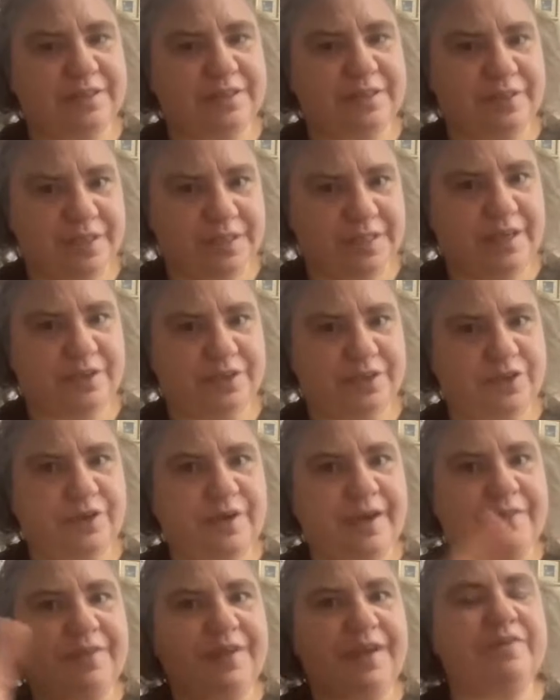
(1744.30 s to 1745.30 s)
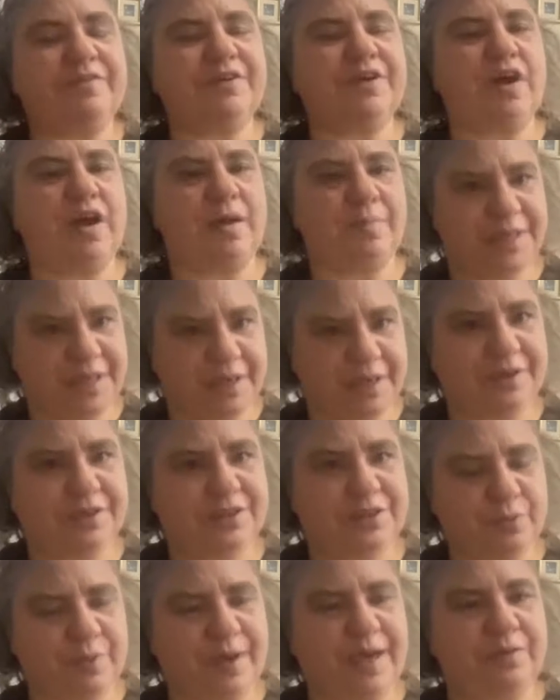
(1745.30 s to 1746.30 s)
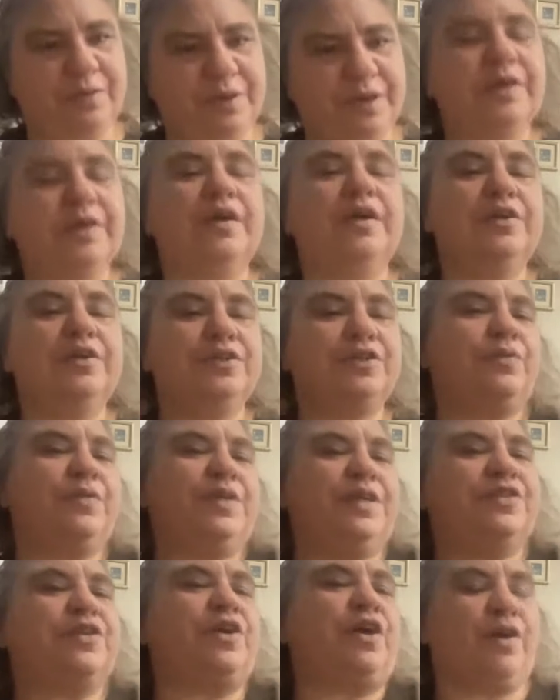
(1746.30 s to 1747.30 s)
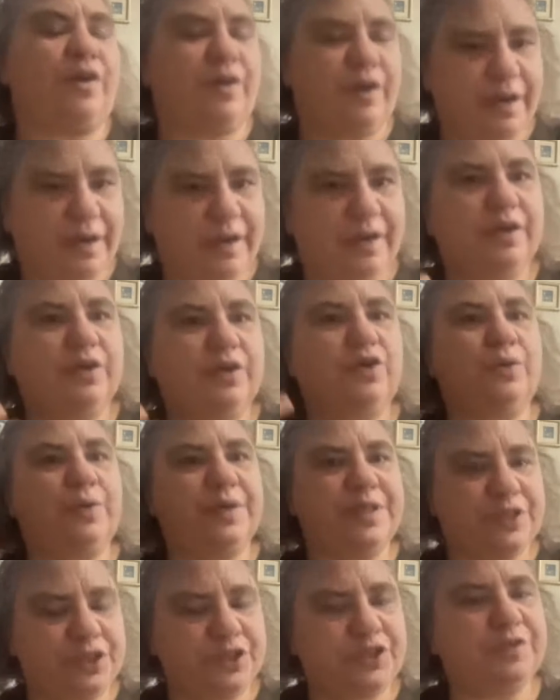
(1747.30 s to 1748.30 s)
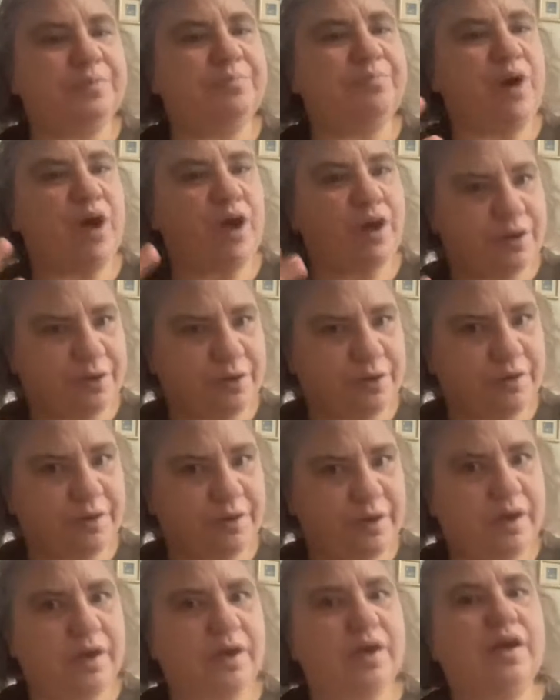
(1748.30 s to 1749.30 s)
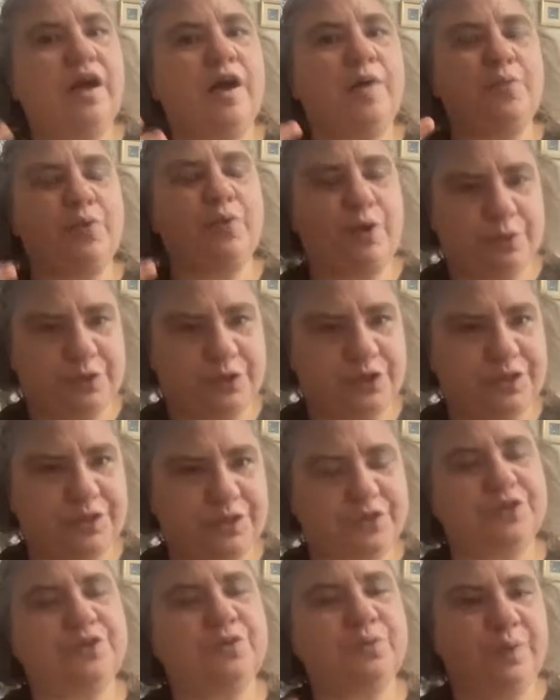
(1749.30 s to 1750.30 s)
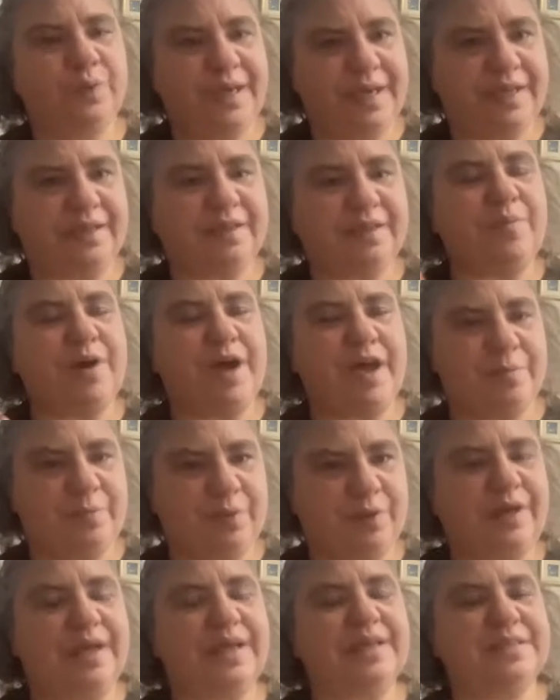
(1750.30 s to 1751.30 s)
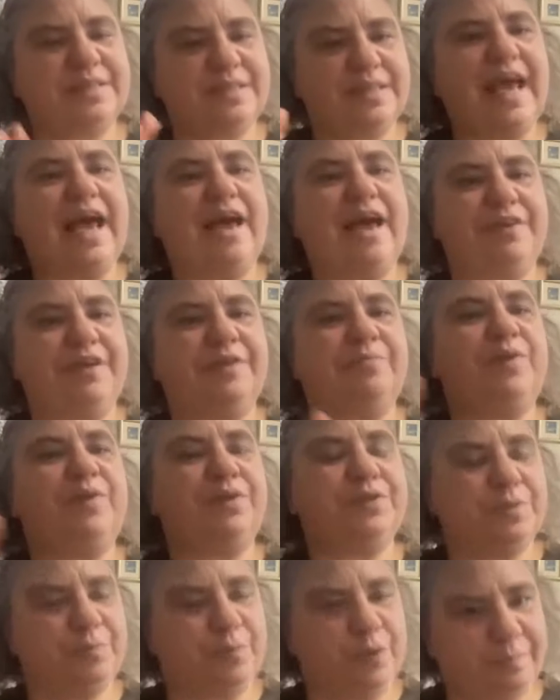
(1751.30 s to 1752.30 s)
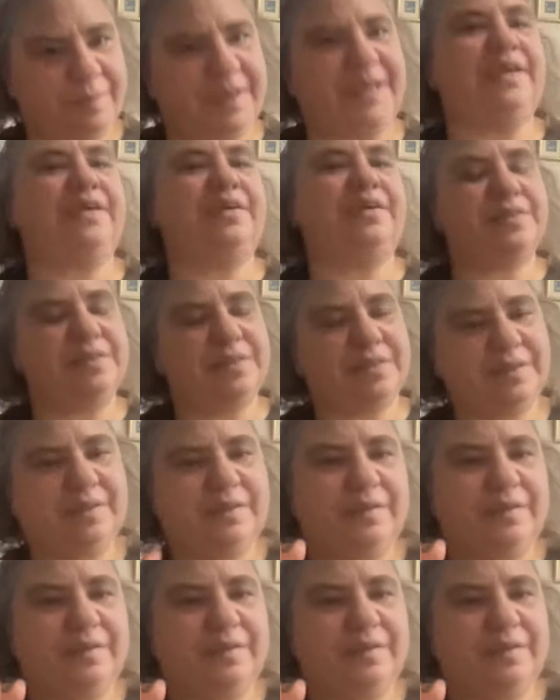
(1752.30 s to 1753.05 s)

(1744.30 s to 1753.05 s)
in the center and then having commentaries around. So these are Christian modern approaches to reading the Bible as having multiple meanings.